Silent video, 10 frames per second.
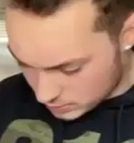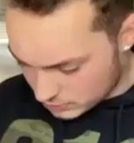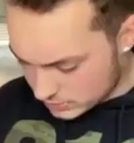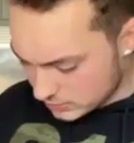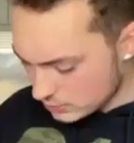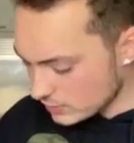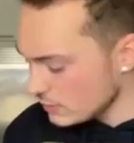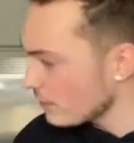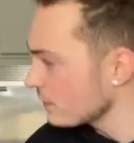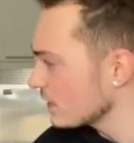There's literally
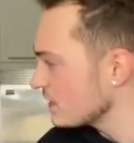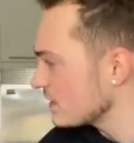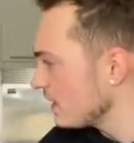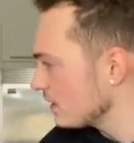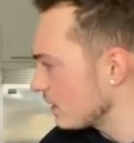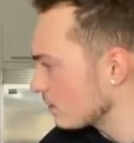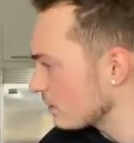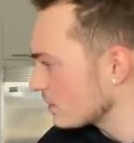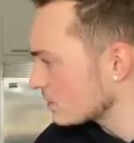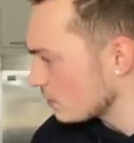nothing in this egg. They ripped us